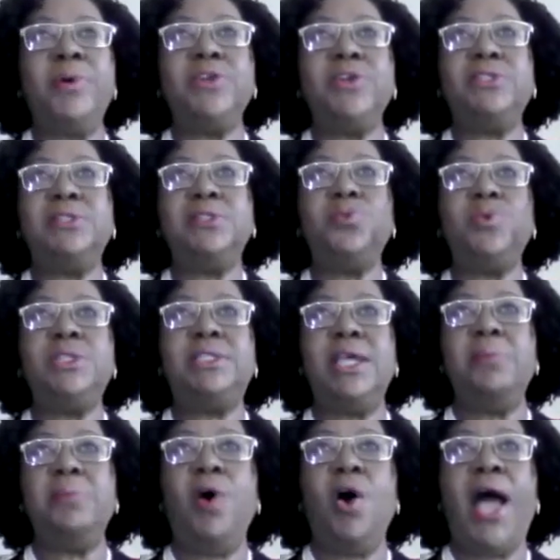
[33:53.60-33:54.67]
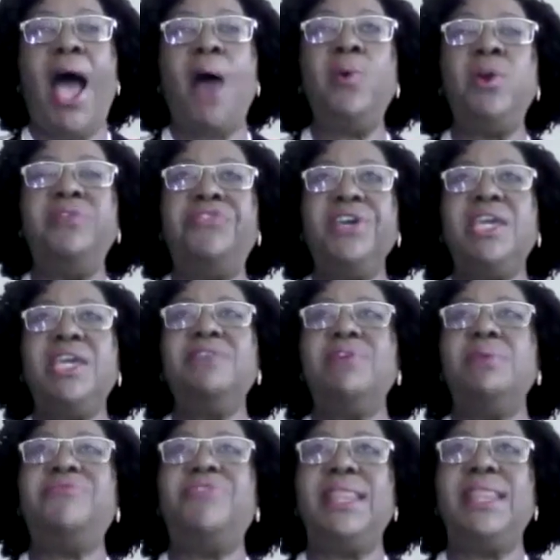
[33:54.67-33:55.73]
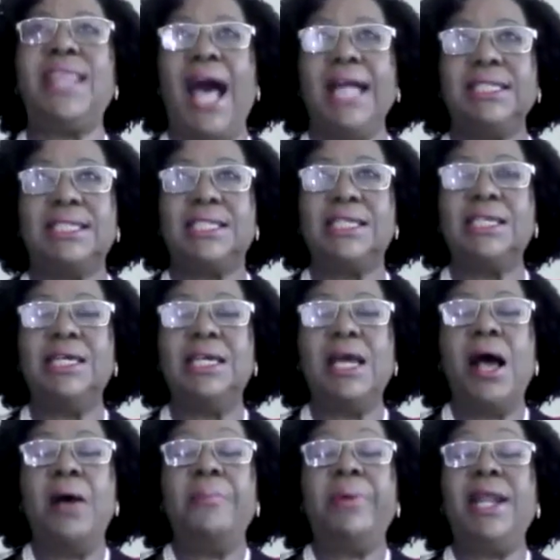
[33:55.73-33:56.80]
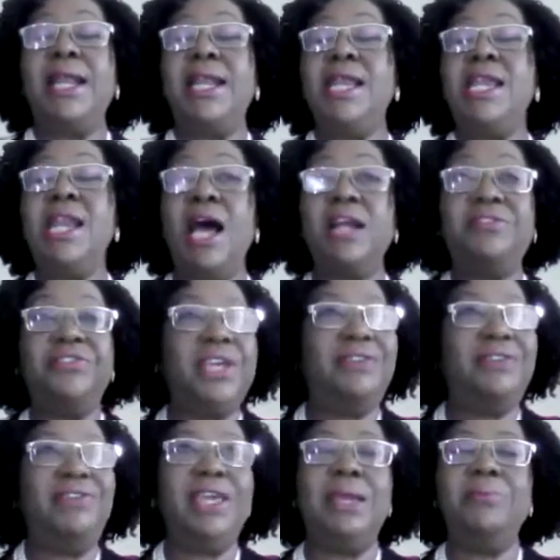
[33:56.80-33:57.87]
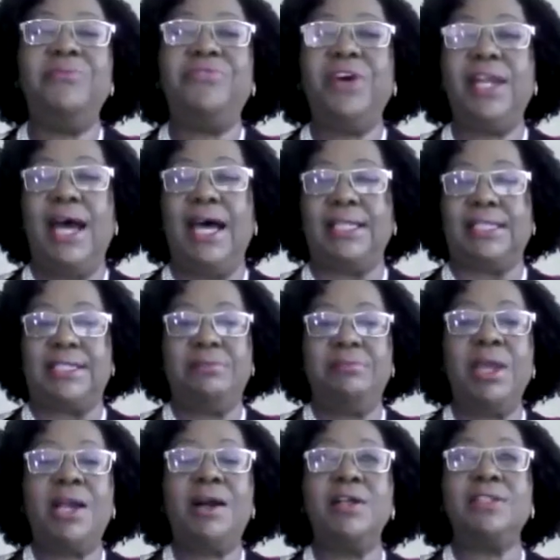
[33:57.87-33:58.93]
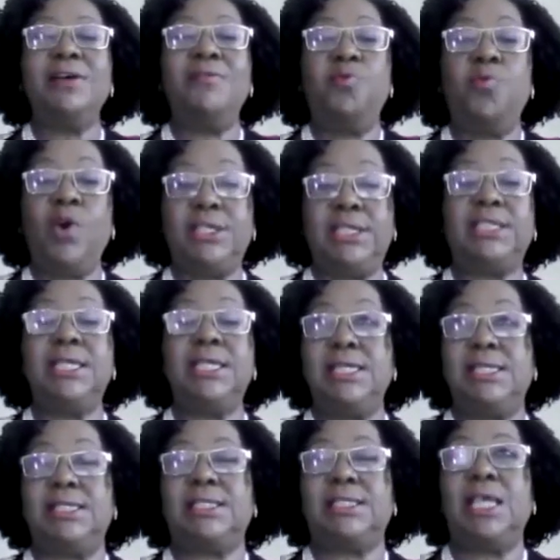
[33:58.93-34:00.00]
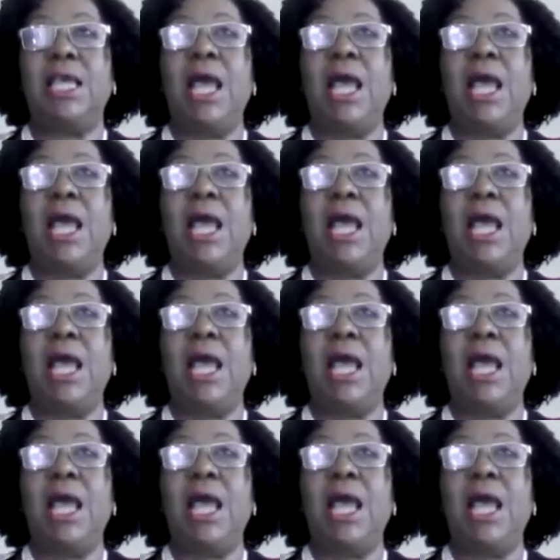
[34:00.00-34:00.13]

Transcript: persons would say, boy, I will forgive him for that, but I'm not forgiving him for that because of what it is.